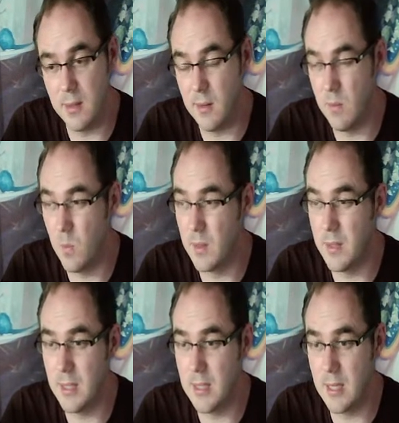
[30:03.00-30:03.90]

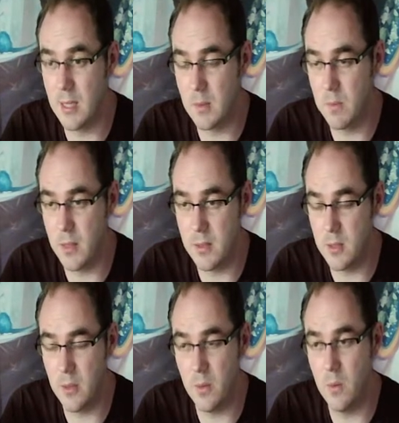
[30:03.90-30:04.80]
1d6 plus
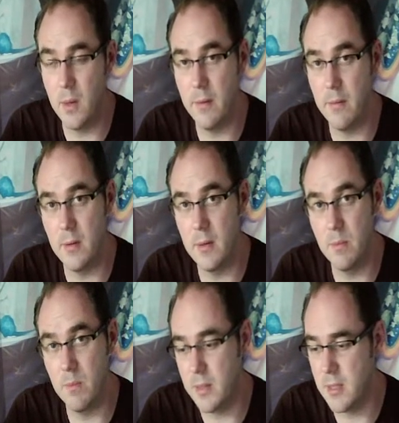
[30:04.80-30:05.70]
2 or whatever it is,
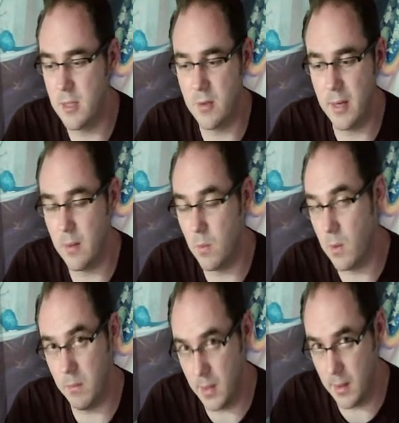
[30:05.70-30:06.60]
plus his strength
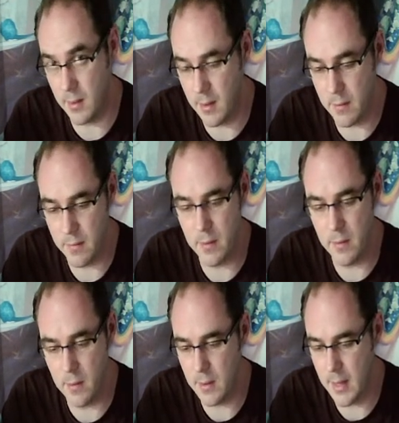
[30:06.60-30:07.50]
won't be good enough. You've
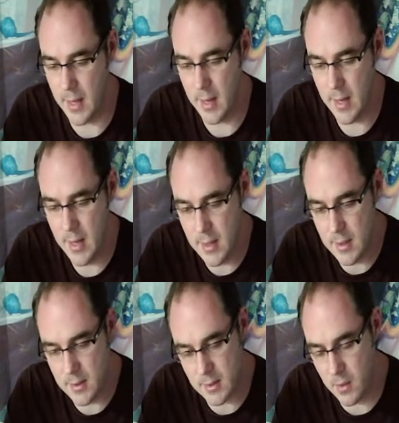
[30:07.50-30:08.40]
got to get
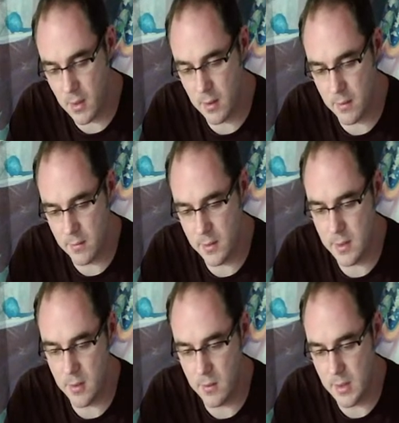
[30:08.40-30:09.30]
some kind of
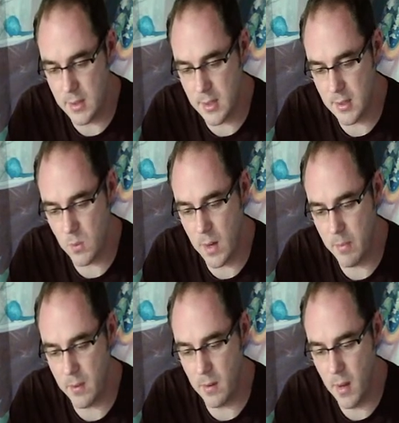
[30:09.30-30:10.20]
2d6
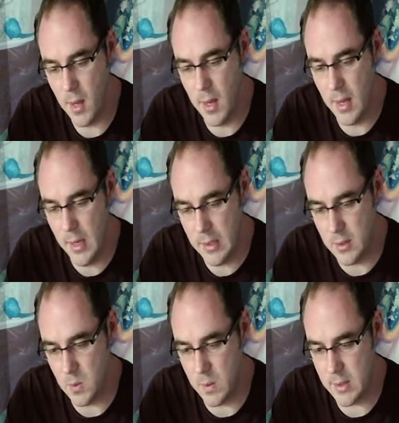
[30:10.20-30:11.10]
weapon
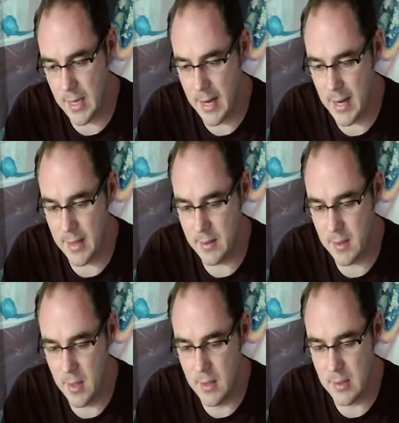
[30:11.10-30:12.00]
into his hand
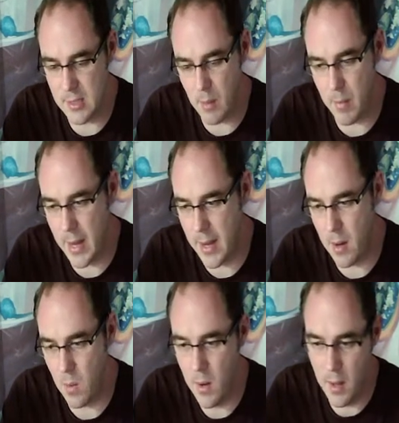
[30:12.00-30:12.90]

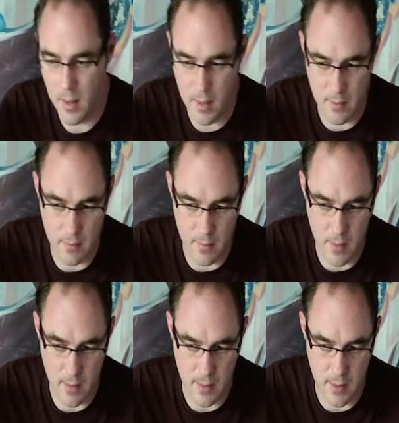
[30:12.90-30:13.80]
somehow, and
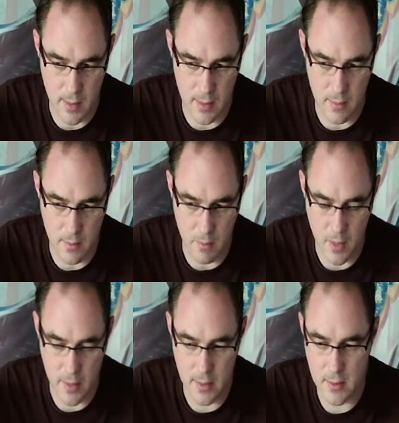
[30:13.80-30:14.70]
the
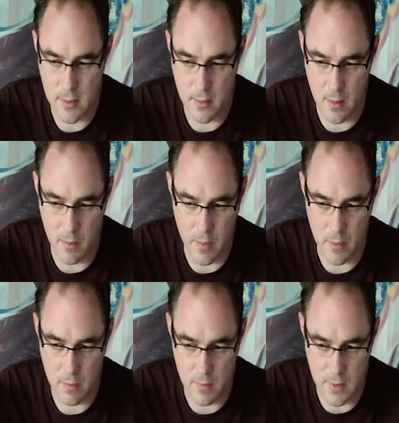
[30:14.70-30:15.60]
might,
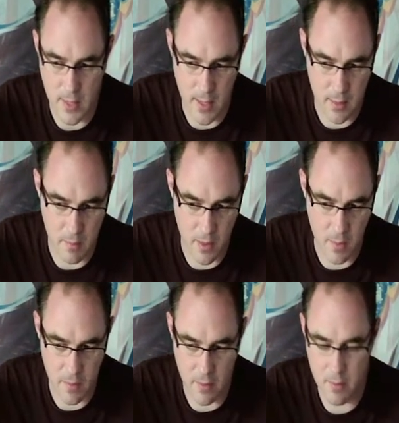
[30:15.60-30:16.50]
hand of
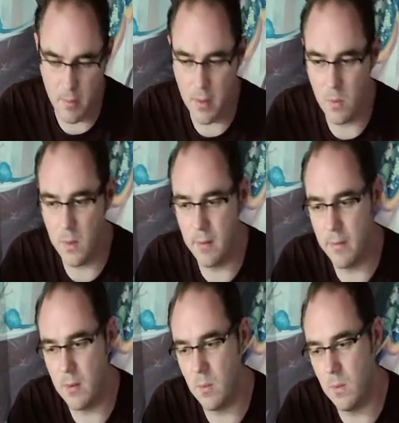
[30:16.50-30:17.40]
might, path of might,
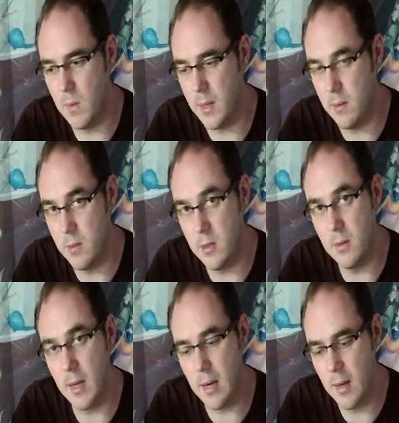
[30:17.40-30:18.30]
whatever, will let you do that.